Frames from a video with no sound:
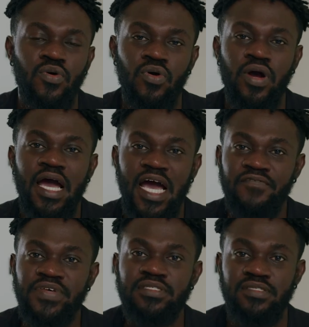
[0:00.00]
or
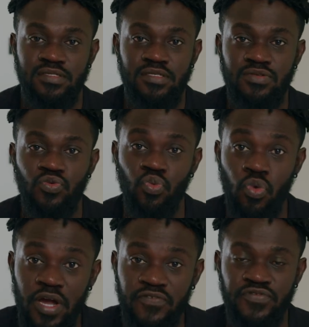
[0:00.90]
have it
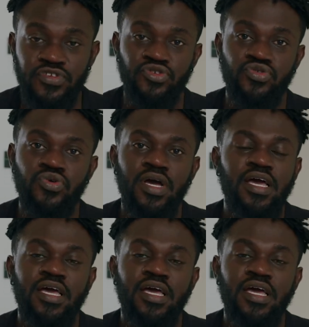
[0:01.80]
work for you